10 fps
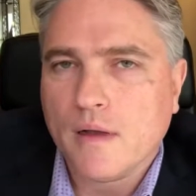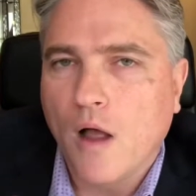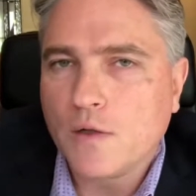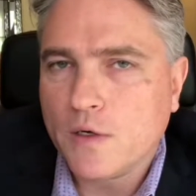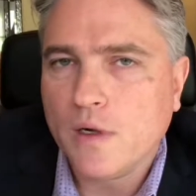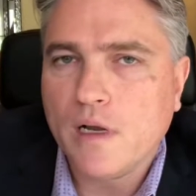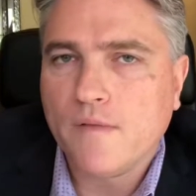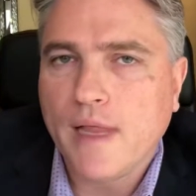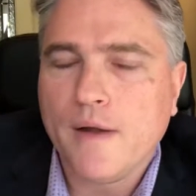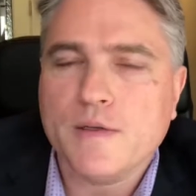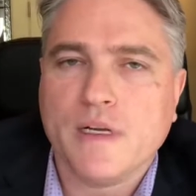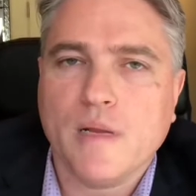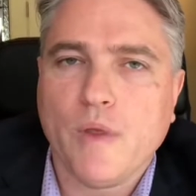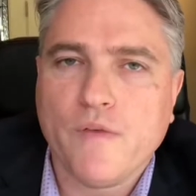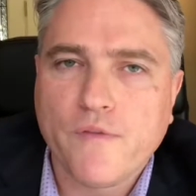Alternative lenders are going
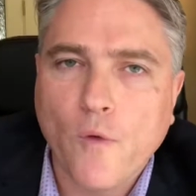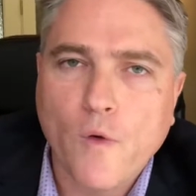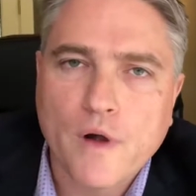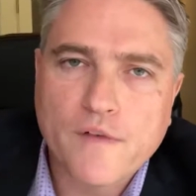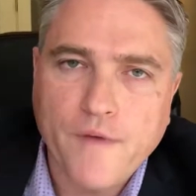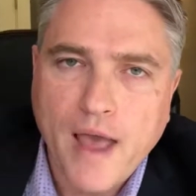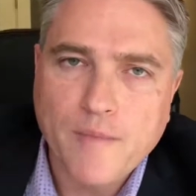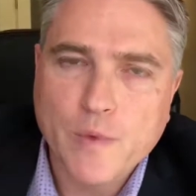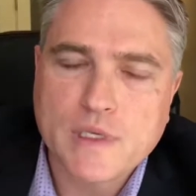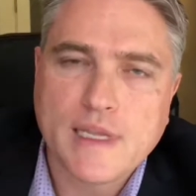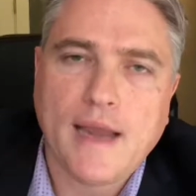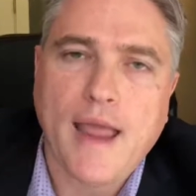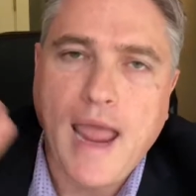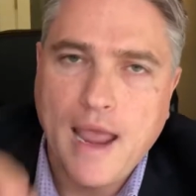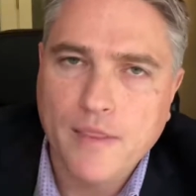to be 4, 5%,
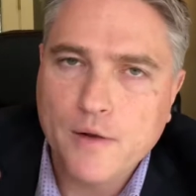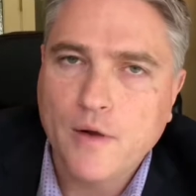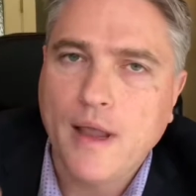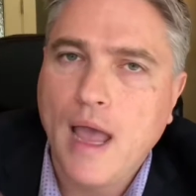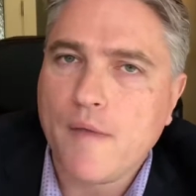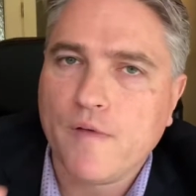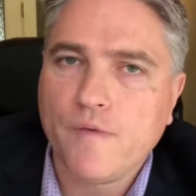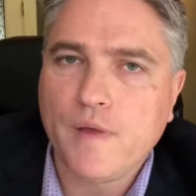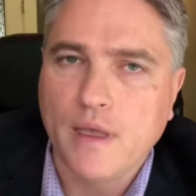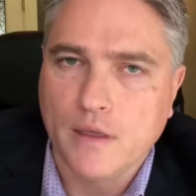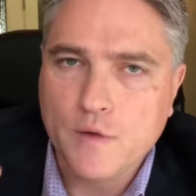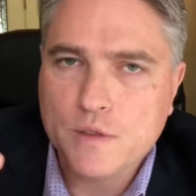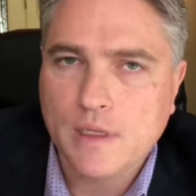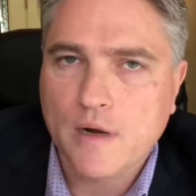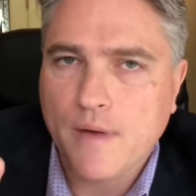and they're going to have a fee,
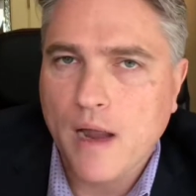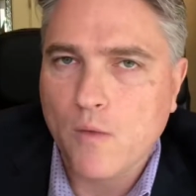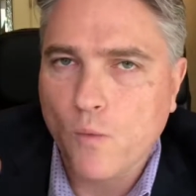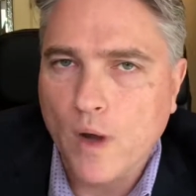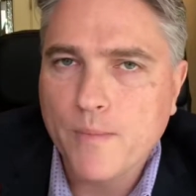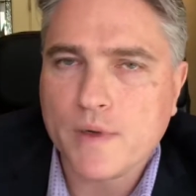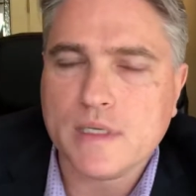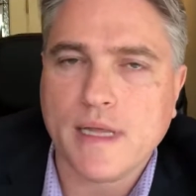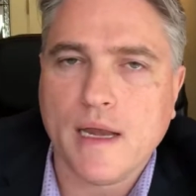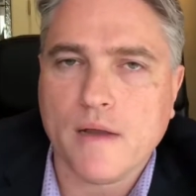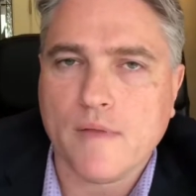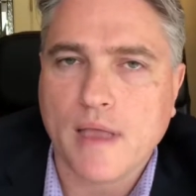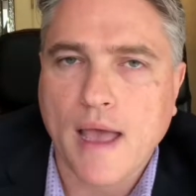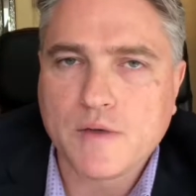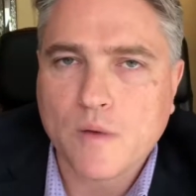usually around 1% of the
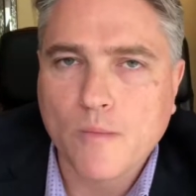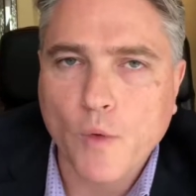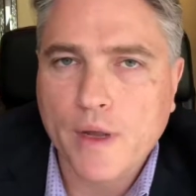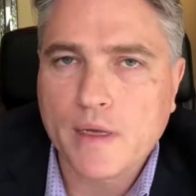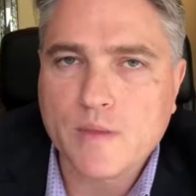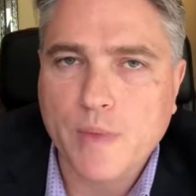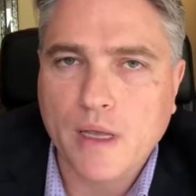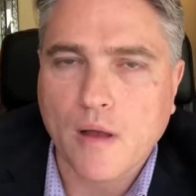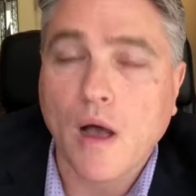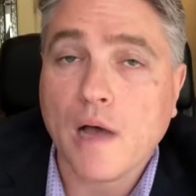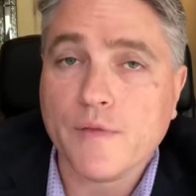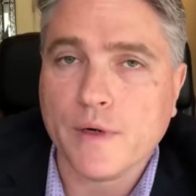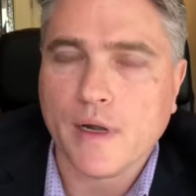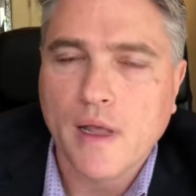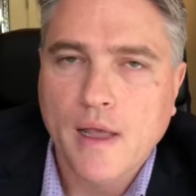actual mortgage being
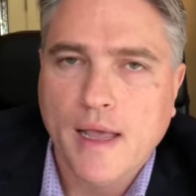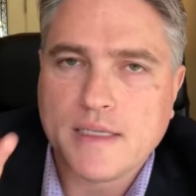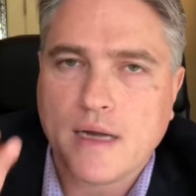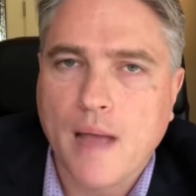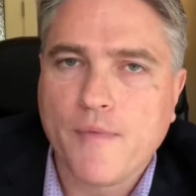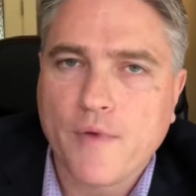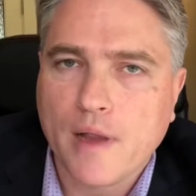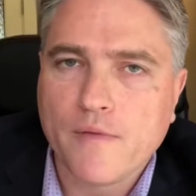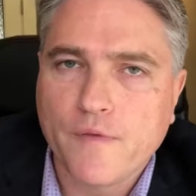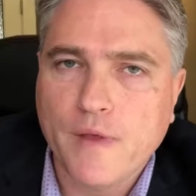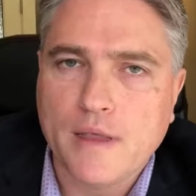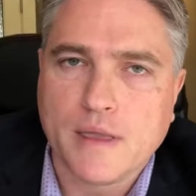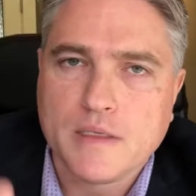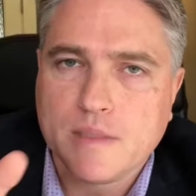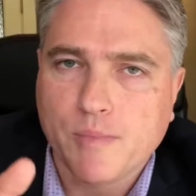offered as an upfront fee
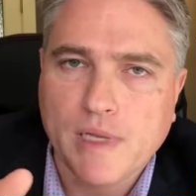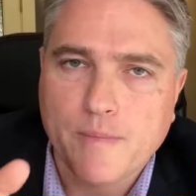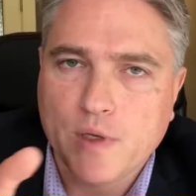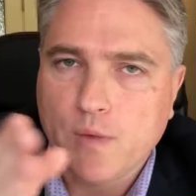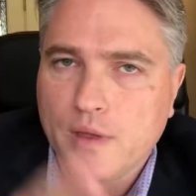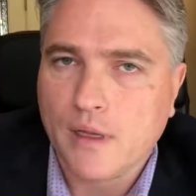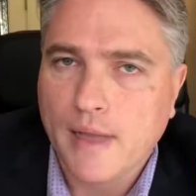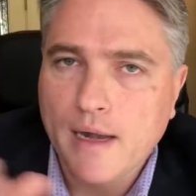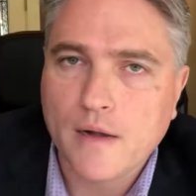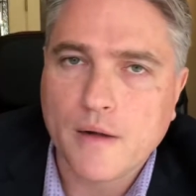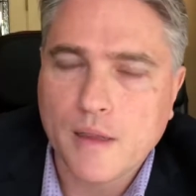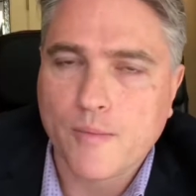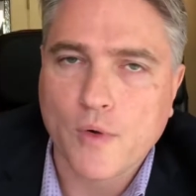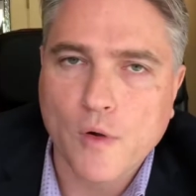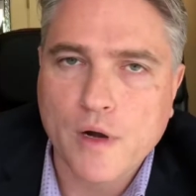that's split between the lender and the
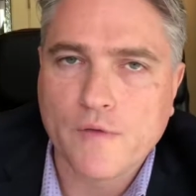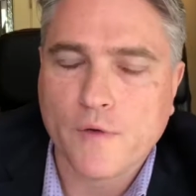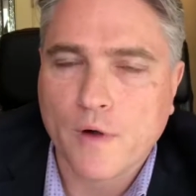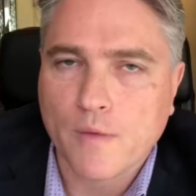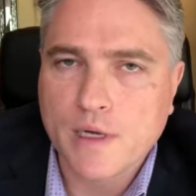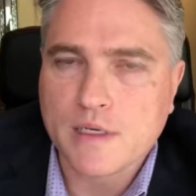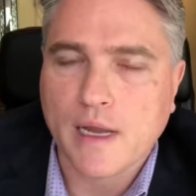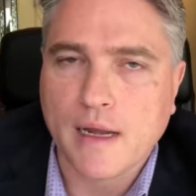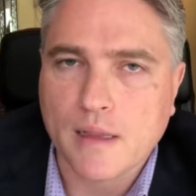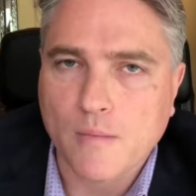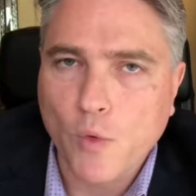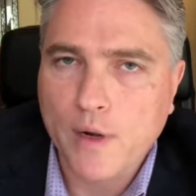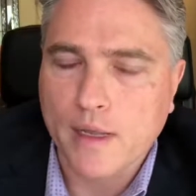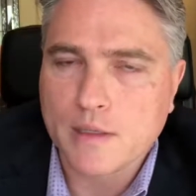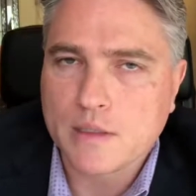broker for originating the
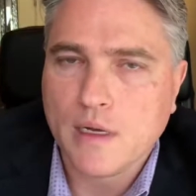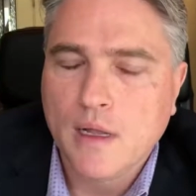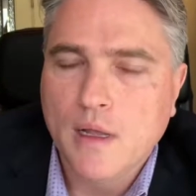mortgage.